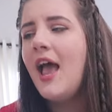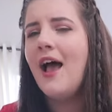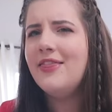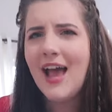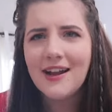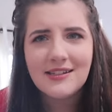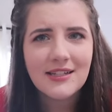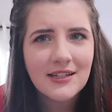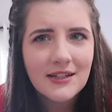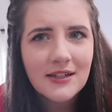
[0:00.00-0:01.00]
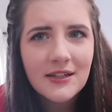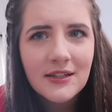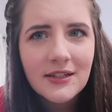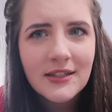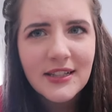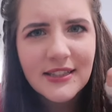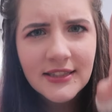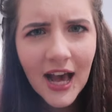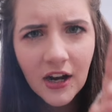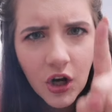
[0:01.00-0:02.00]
and that is not